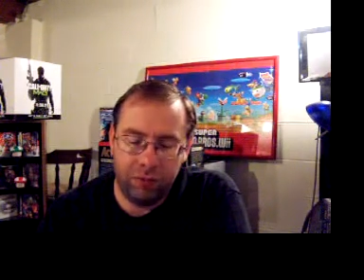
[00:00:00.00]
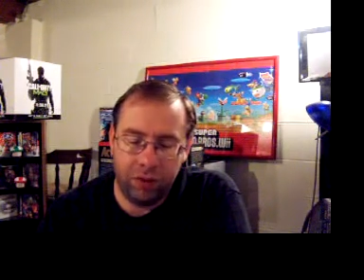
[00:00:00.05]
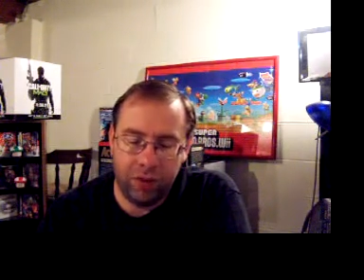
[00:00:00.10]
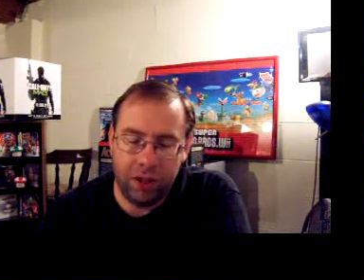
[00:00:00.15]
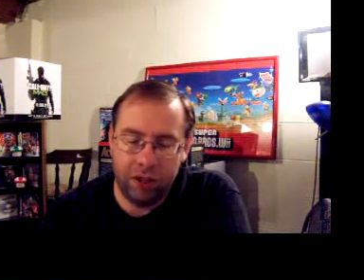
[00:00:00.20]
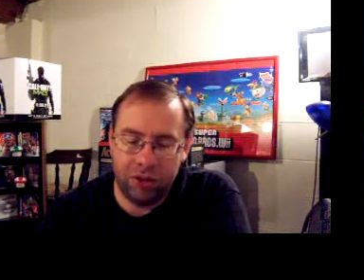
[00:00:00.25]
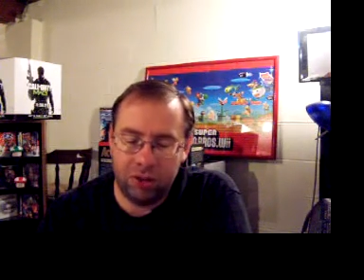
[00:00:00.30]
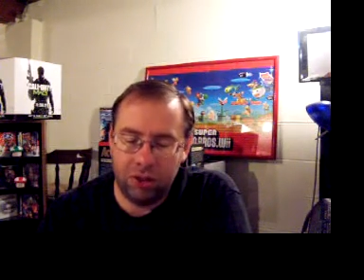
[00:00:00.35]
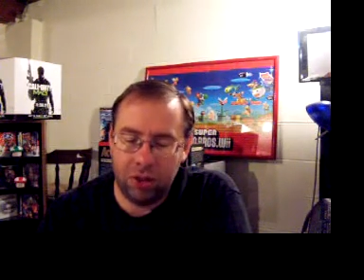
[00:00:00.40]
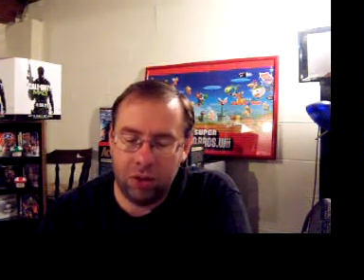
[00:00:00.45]

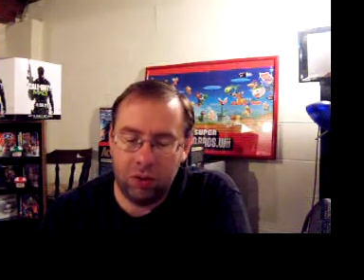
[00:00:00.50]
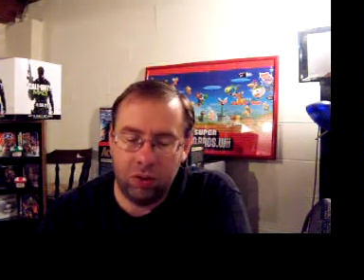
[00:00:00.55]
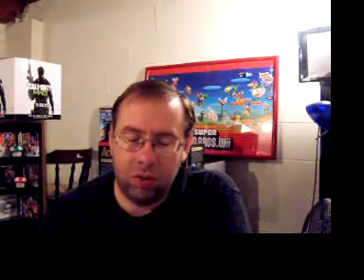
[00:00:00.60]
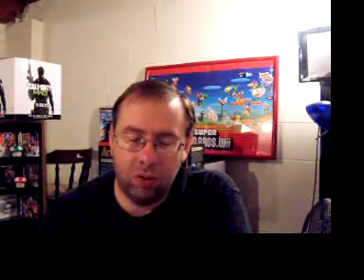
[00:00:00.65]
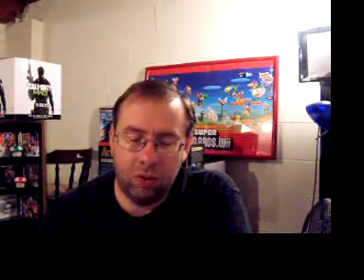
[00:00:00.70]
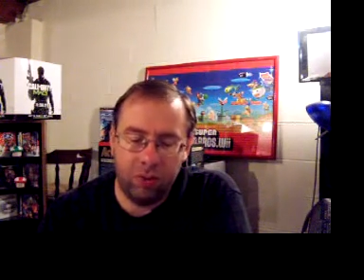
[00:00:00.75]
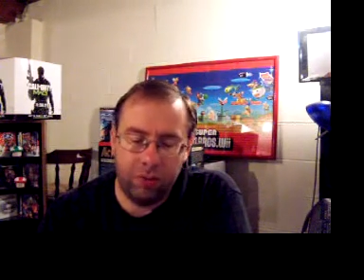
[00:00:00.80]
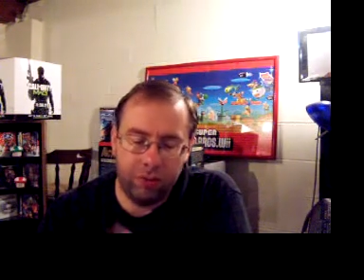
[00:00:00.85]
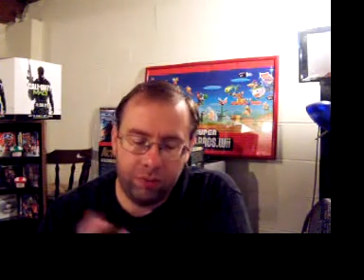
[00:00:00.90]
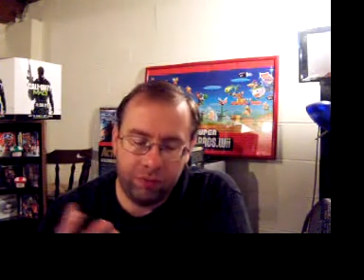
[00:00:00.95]
And
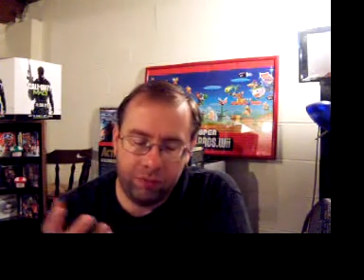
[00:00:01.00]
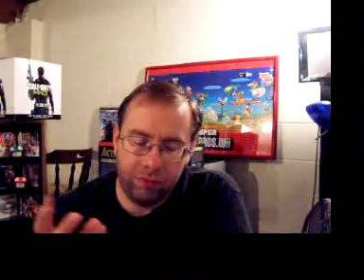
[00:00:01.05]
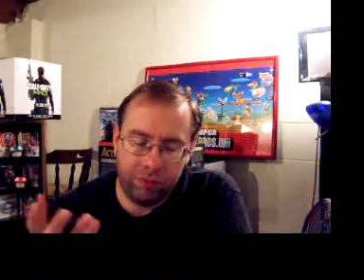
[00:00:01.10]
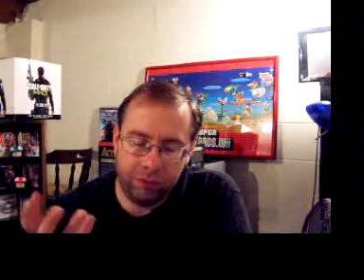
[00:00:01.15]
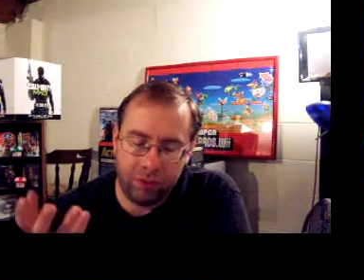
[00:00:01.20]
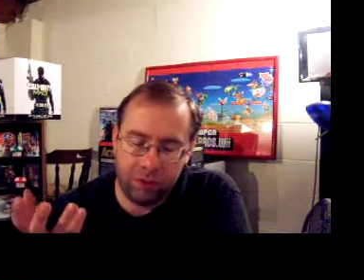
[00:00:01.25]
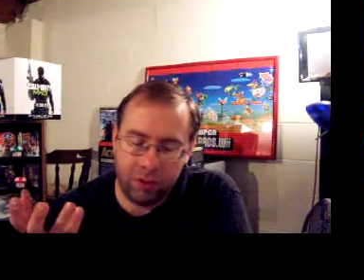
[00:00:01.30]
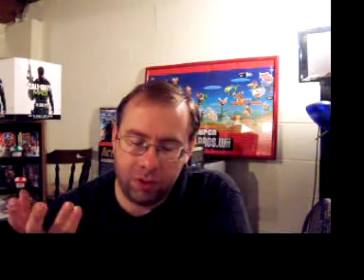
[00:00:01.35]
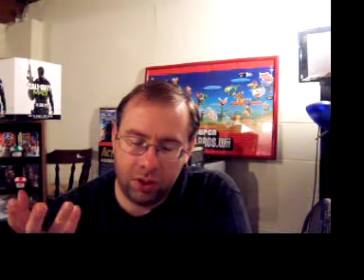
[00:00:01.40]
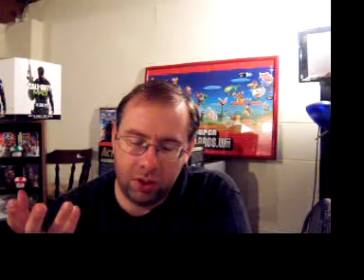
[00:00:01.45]
so,
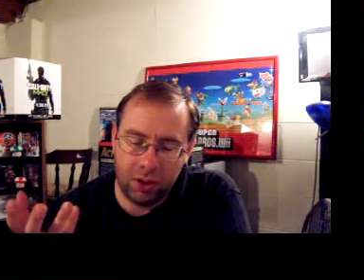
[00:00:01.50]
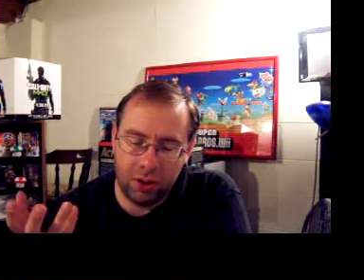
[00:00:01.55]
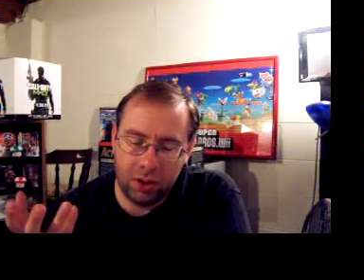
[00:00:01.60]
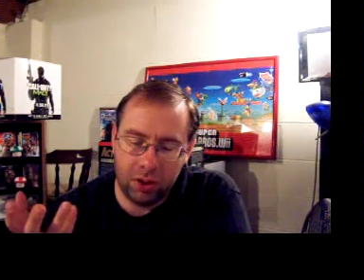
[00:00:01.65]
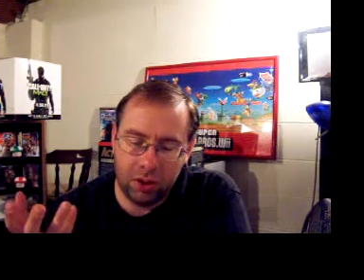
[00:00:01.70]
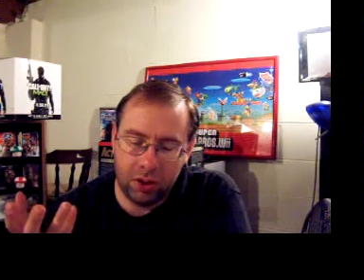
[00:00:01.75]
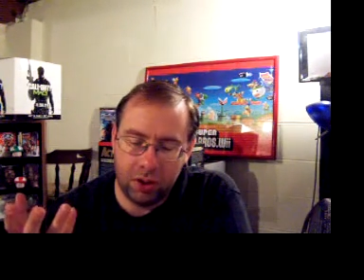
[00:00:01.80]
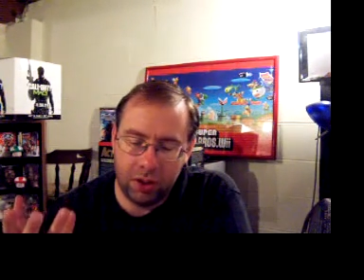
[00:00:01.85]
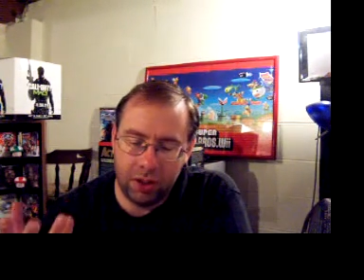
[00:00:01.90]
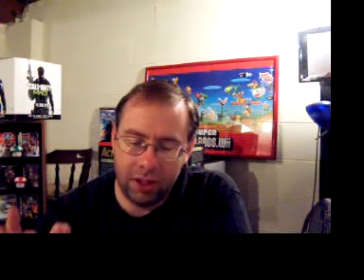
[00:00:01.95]

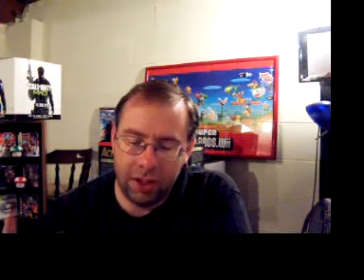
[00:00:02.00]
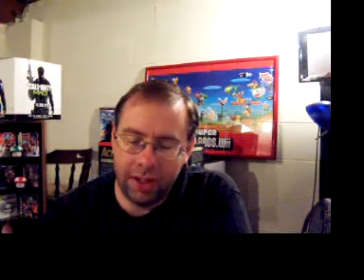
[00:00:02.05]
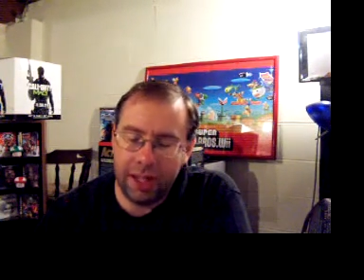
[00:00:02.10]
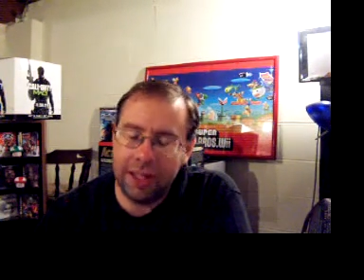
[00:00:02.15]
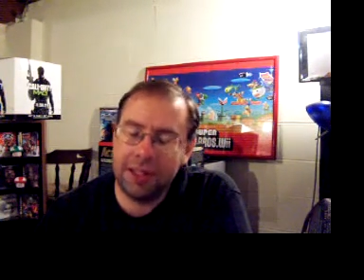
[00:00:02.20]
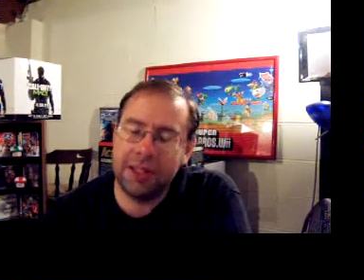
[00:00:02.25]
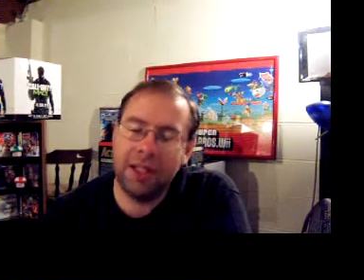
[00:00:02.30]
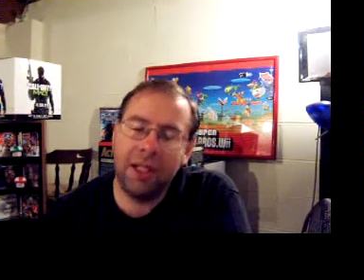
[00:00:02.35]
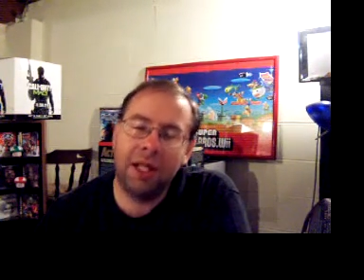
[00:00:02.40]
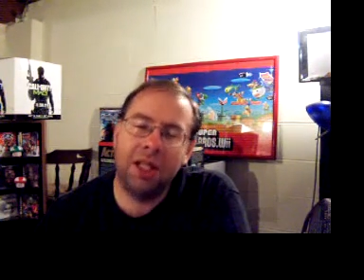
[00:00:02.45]
in
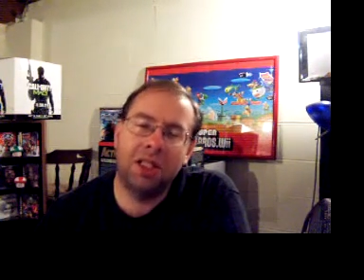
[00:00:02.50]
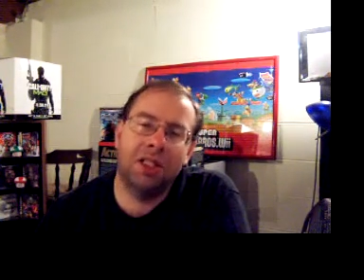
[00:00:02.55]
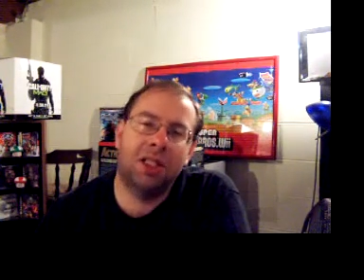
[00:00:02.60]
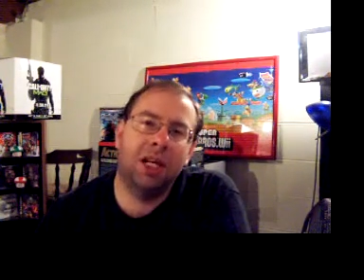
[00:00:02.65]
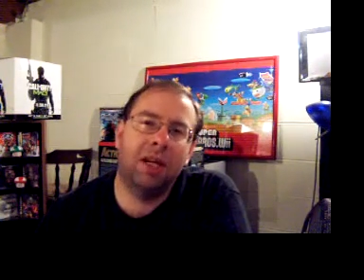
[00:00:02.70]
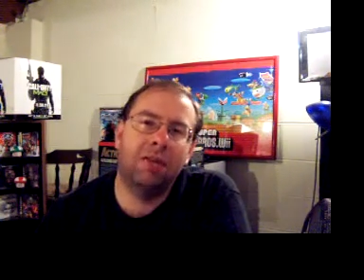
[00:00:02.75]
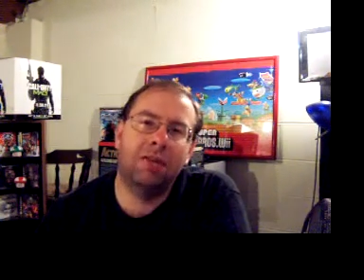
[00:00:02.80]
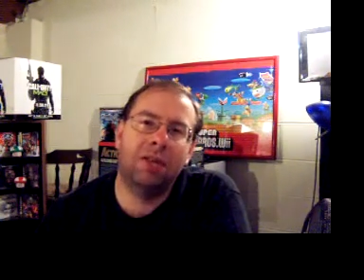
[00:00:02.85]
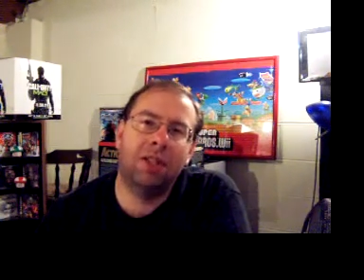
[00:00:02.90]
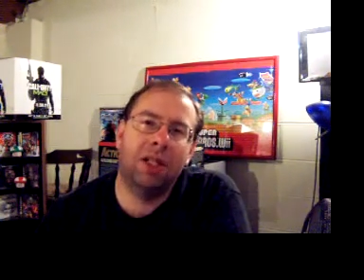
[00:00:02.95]

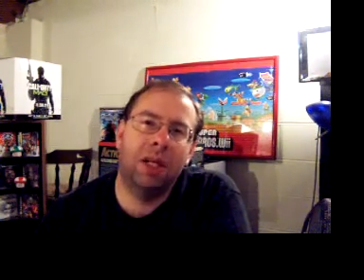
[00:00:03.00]
1987,